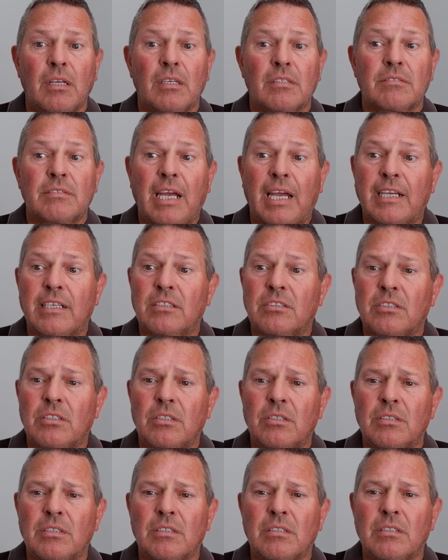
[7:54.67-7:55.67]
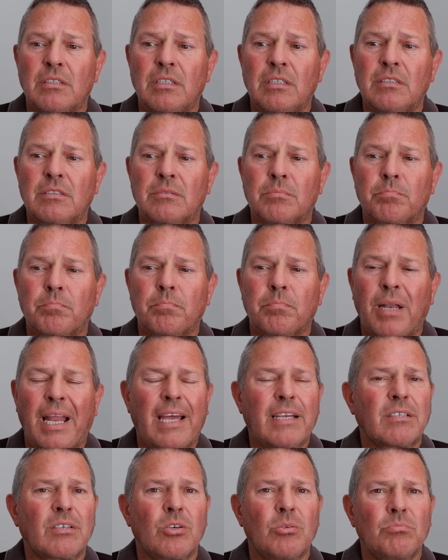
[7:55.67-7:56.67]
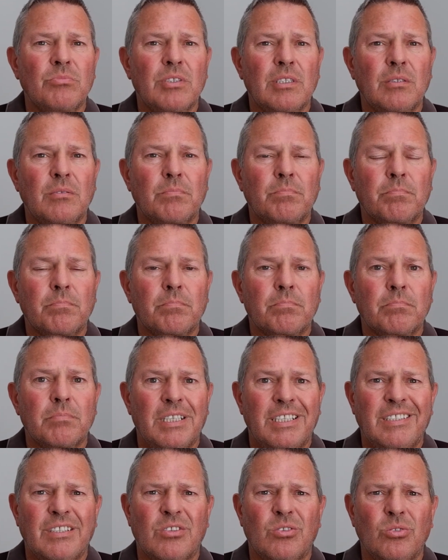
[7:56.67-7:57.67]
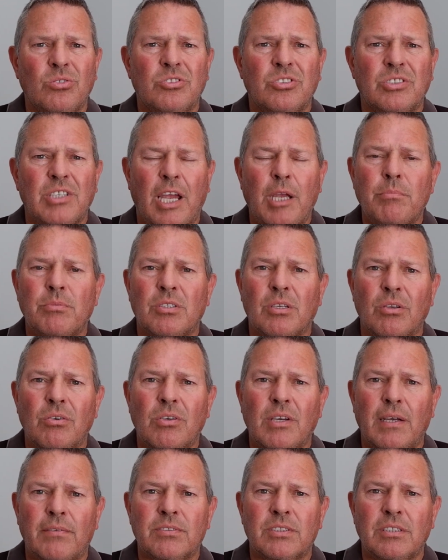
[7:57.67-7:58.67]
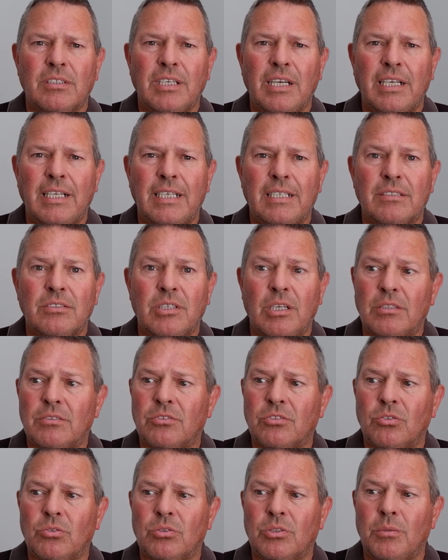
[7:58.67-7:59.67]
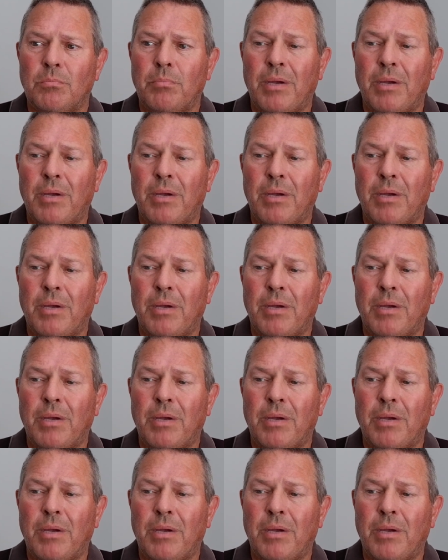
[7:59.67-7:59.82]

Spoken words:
Right, so is Plaid Cymru in a good shape to look after the NHS, judging